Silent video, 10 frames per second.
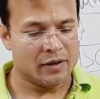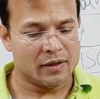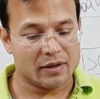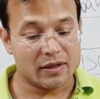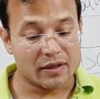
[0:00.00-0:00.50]

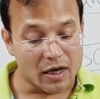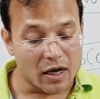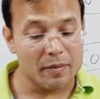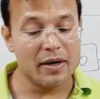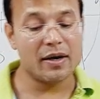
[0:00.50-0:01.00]
The
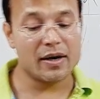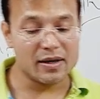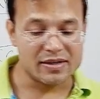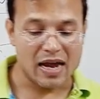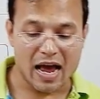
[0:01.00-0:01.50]
term
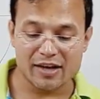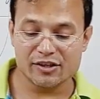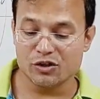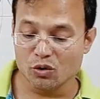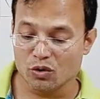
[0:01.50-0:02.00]
interest
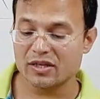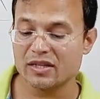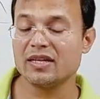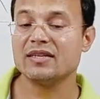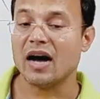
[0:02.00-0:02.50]
as used in
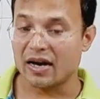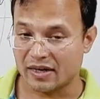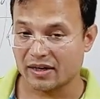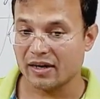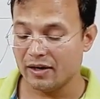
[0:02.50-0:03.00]
this
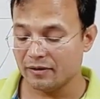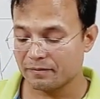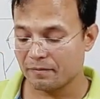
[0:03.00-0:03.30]
article,